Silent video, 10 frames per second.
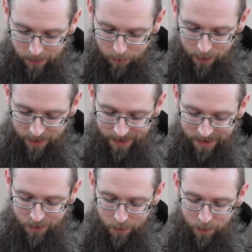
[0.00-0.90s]
We
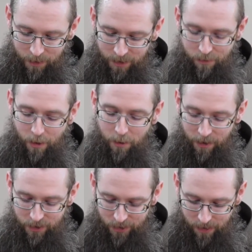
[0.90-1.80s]
need to dethrone
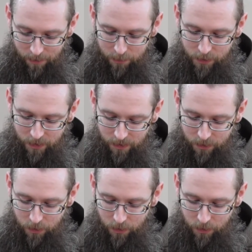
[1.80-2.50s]
ourselves